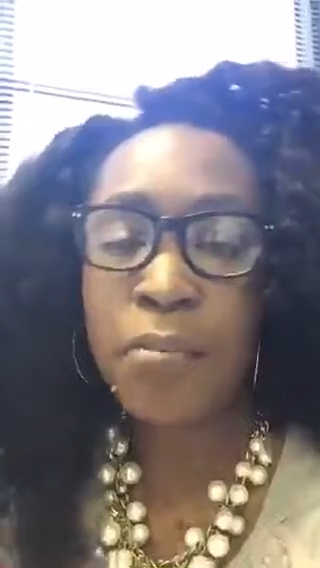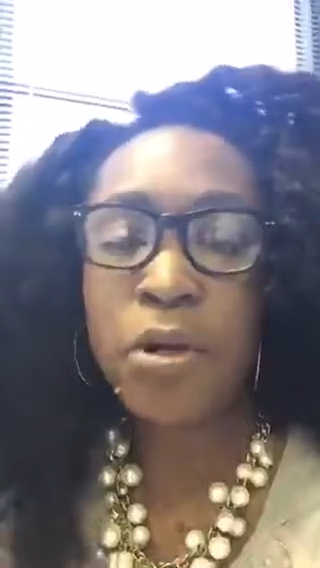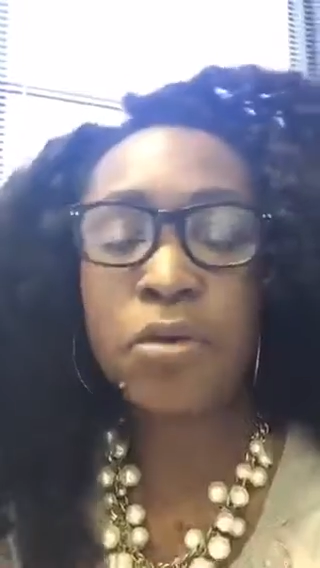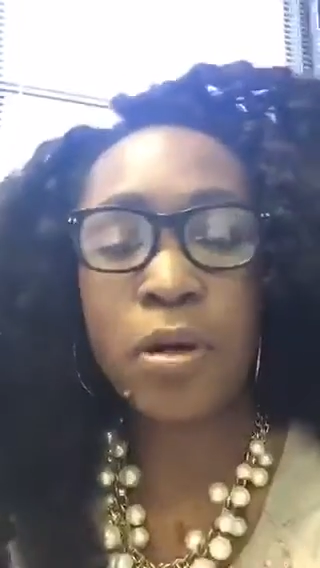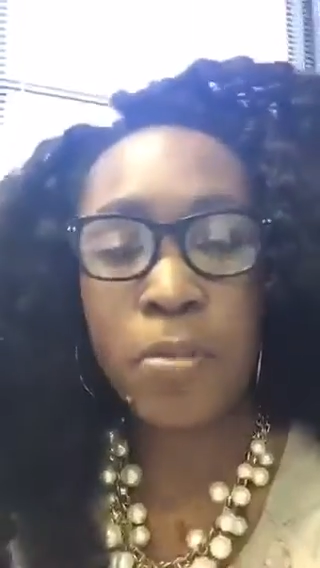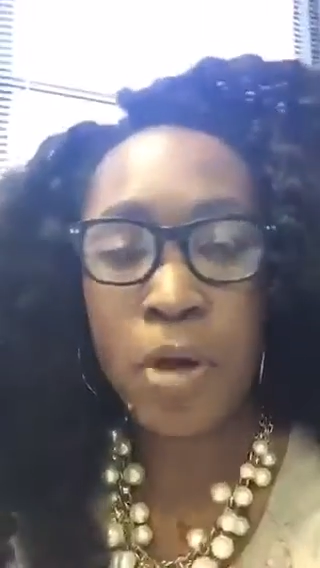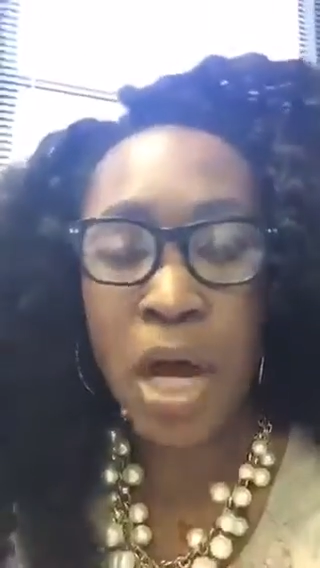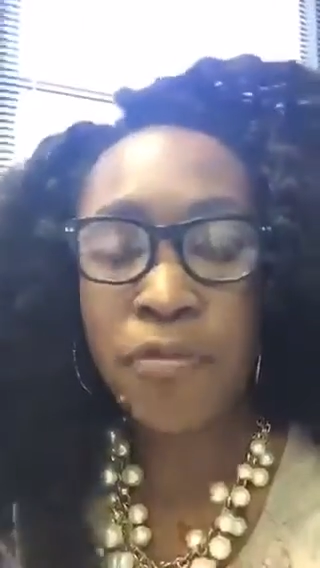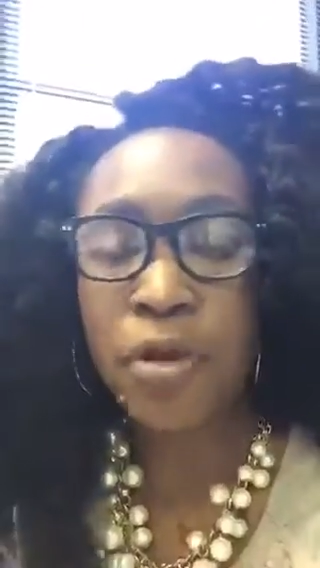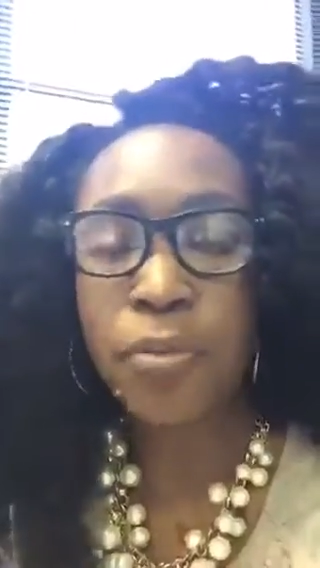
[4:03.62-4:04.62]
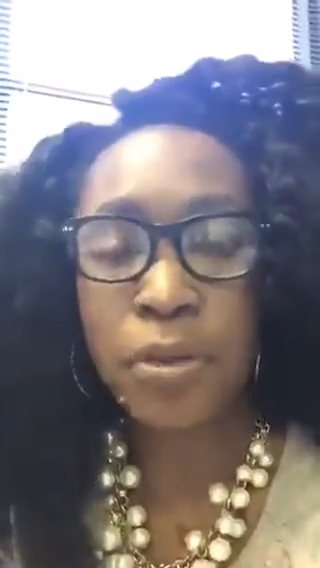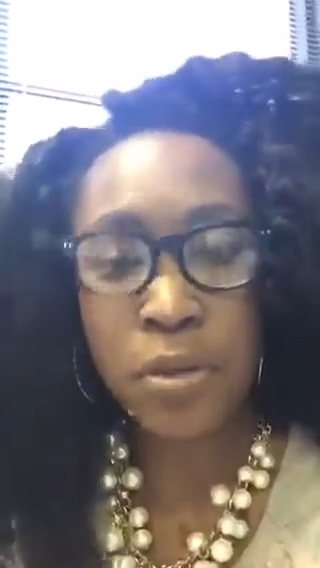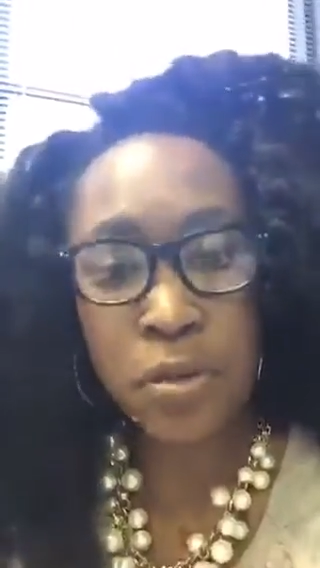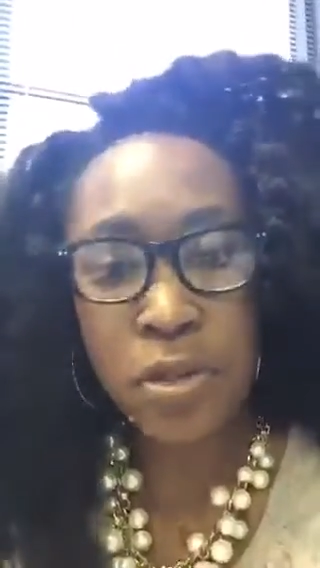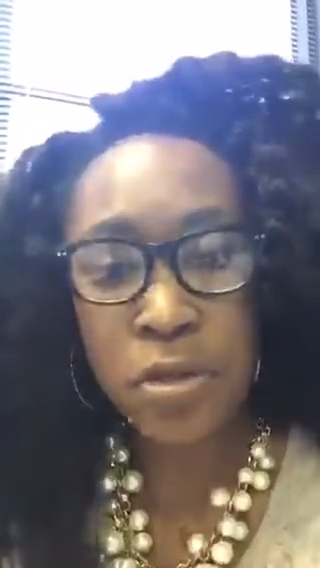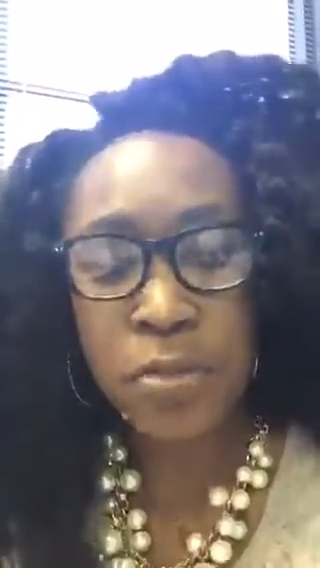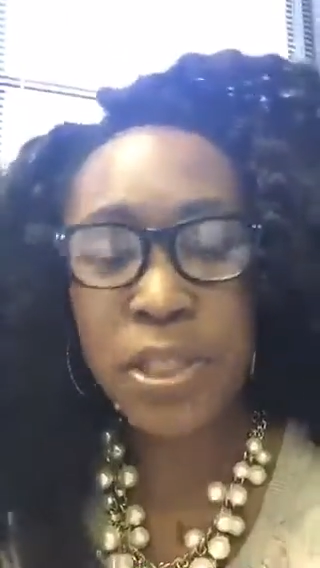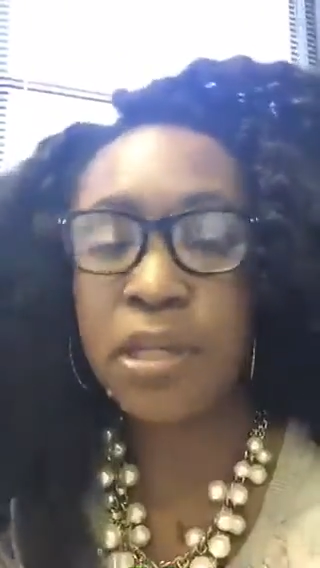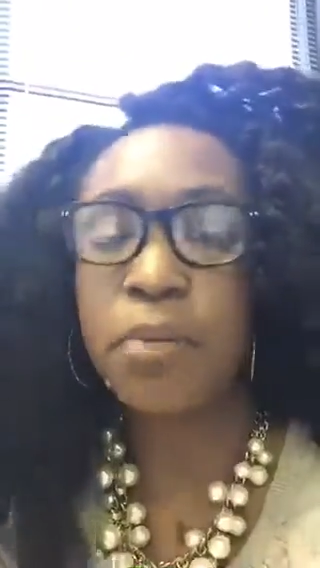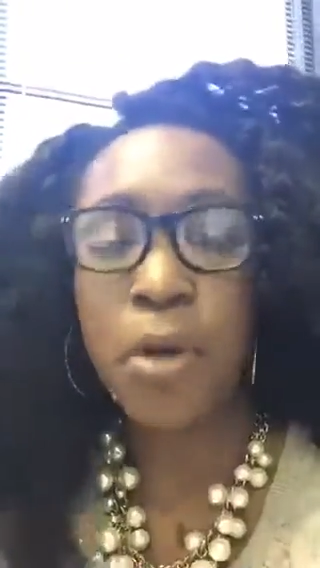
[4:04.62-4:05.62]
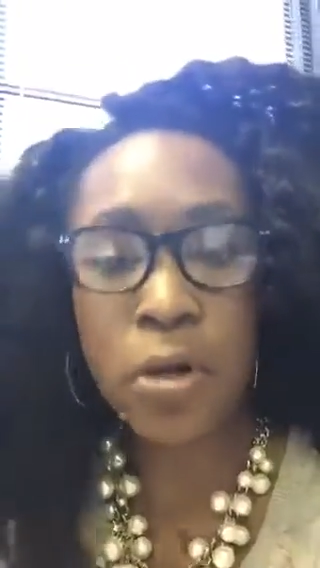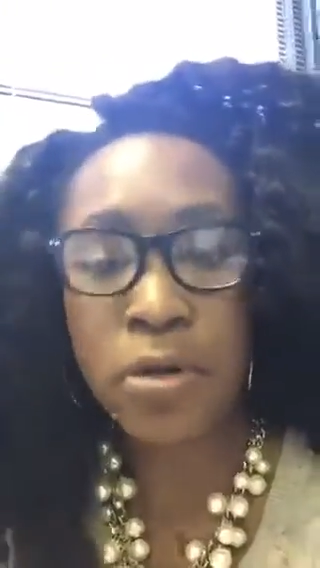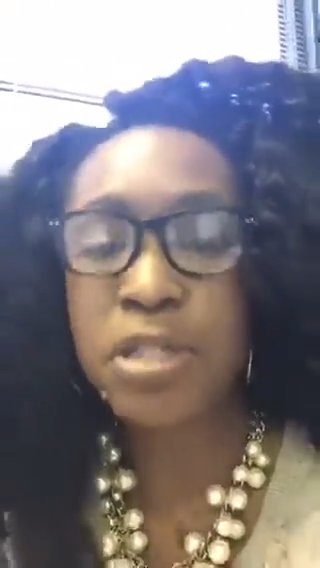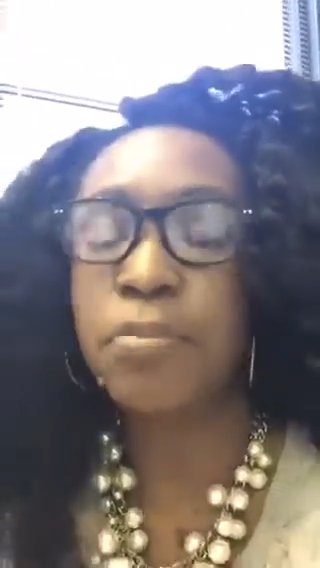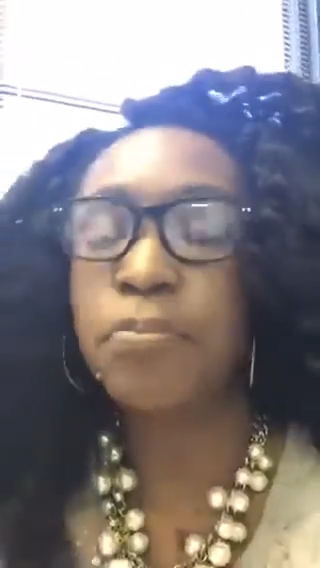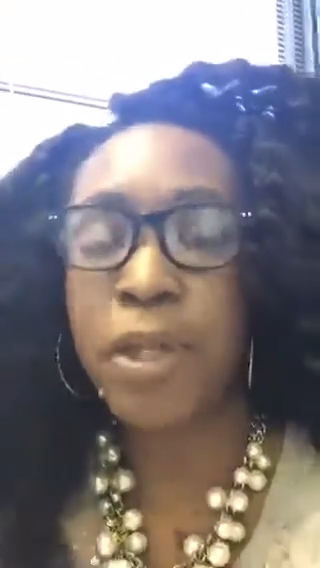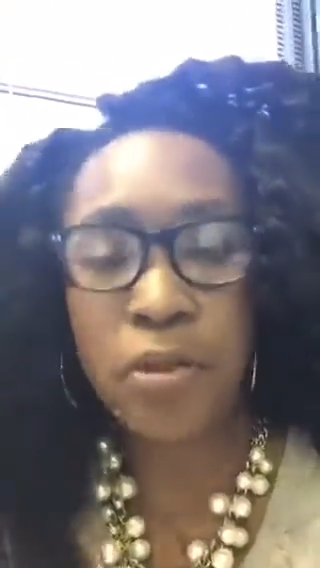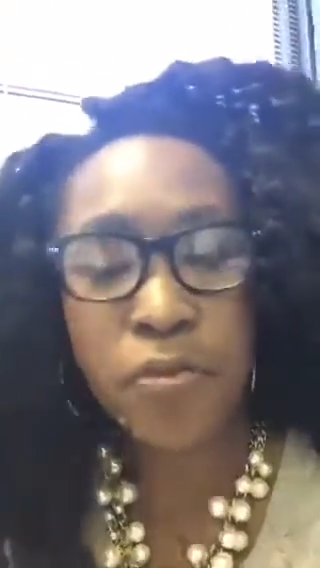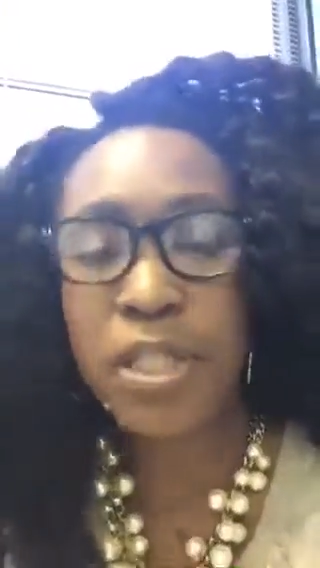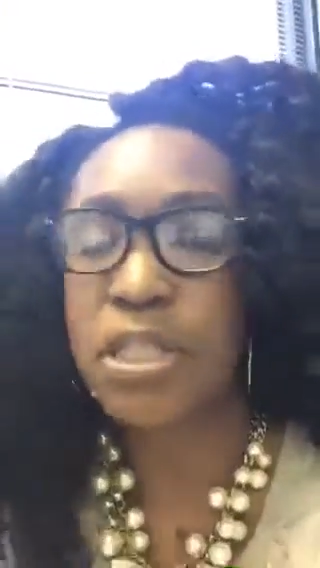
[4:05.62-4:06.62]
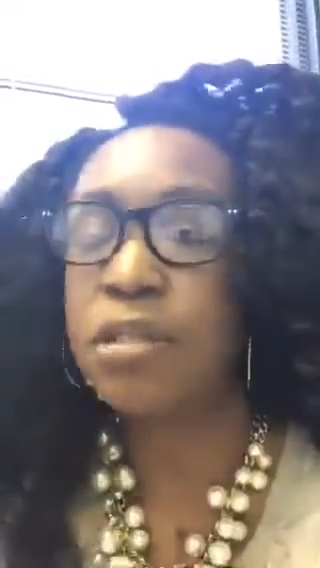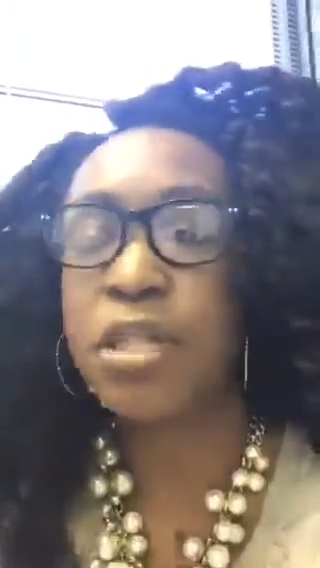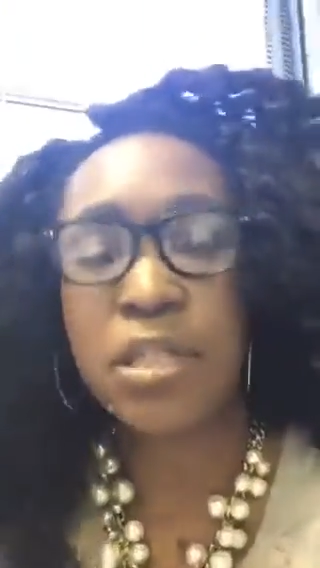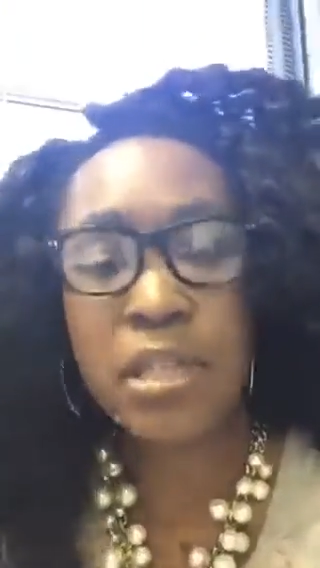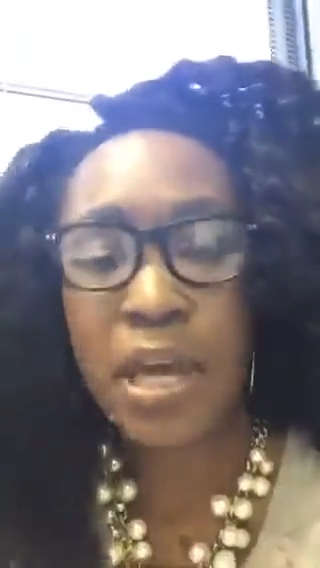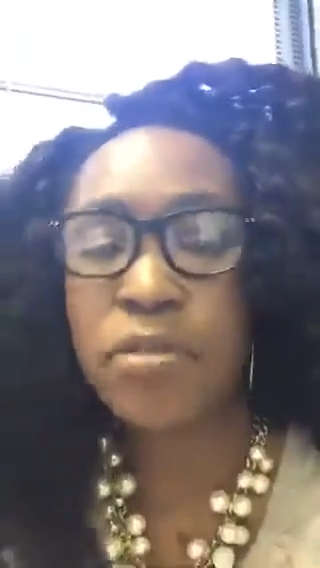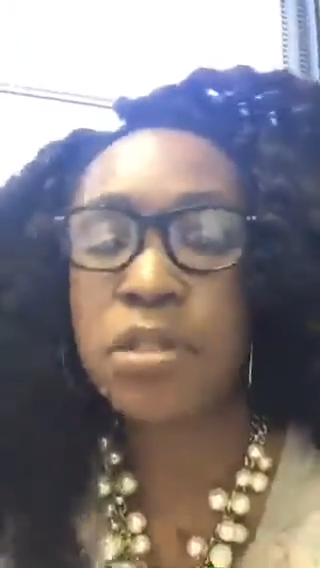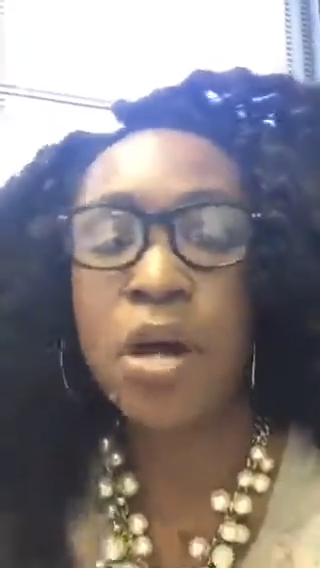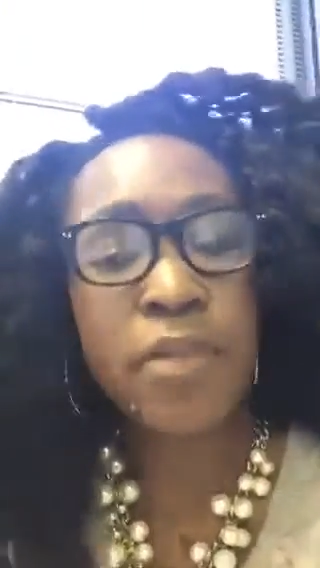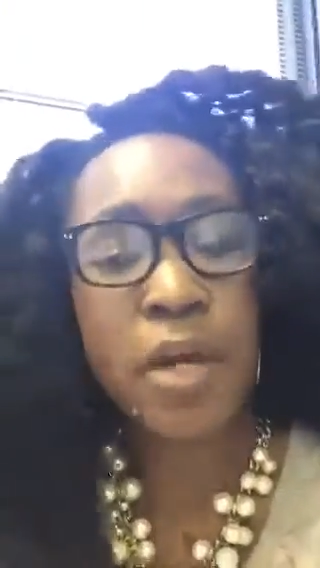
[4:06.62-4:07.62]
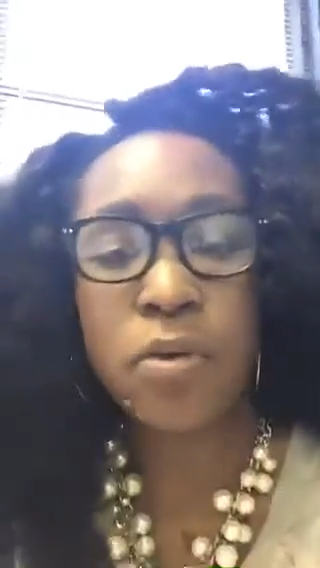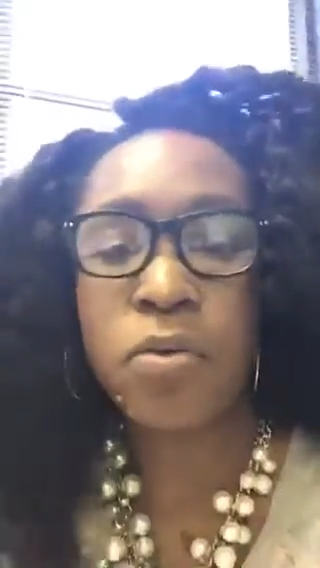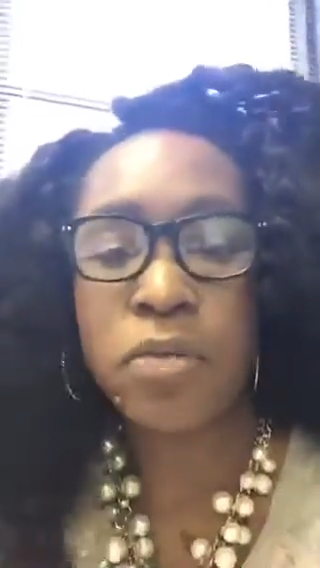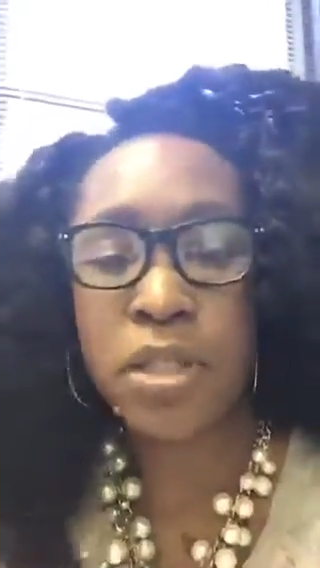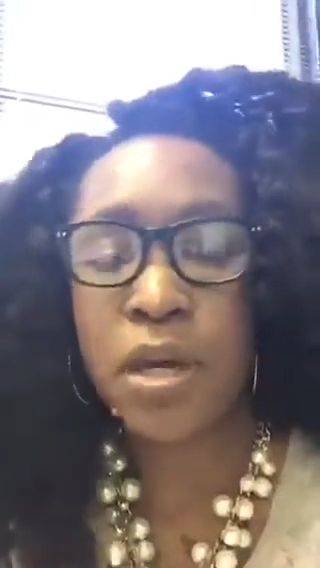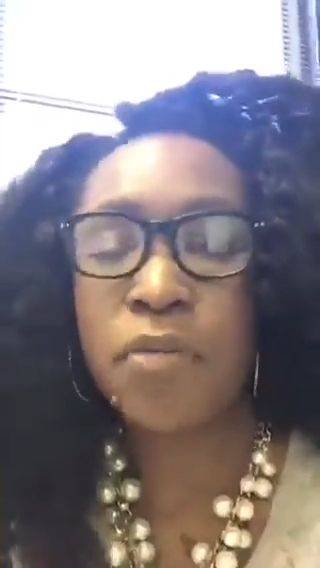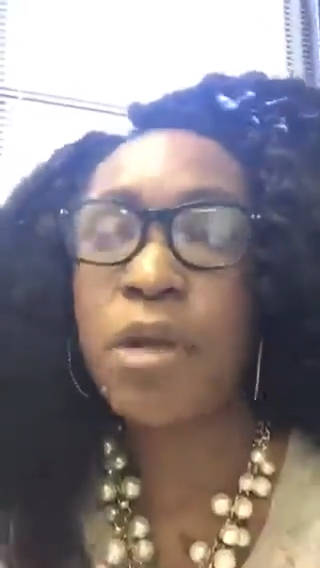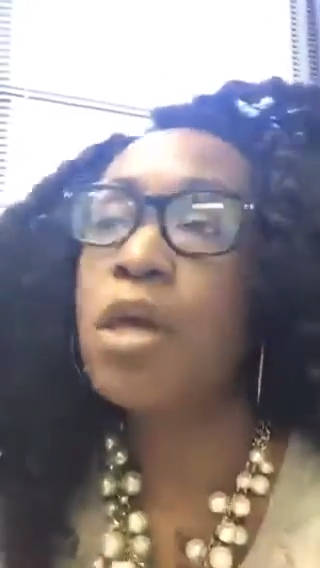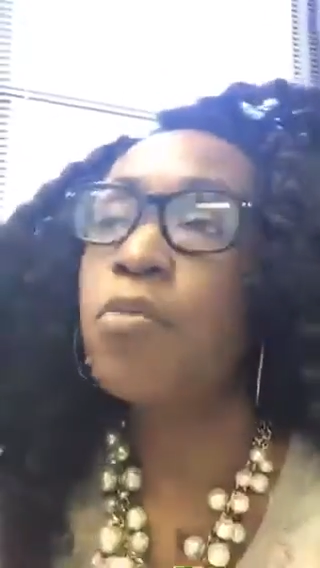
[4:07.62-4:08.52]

up your nonprofit with YouTube to get perks and benefits and discounts and all that cool stuff.